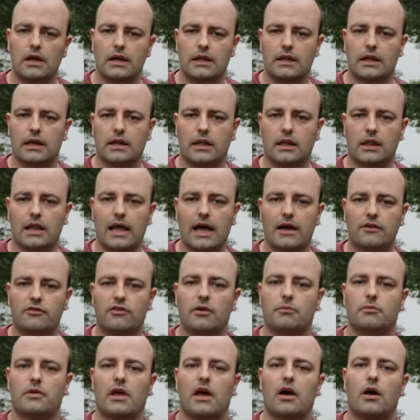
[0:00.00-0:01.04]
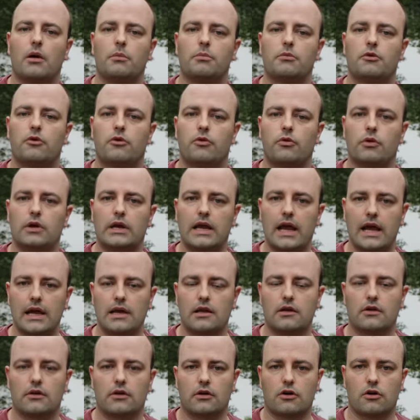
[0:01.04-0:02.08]
that allows them to help create
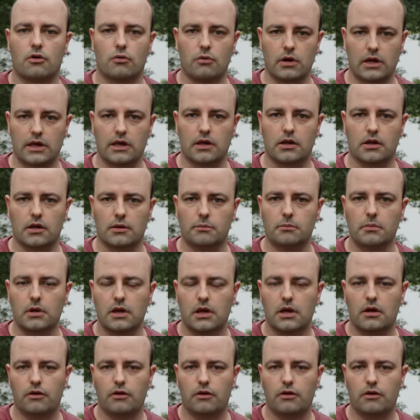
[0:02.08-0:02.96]
the curriculum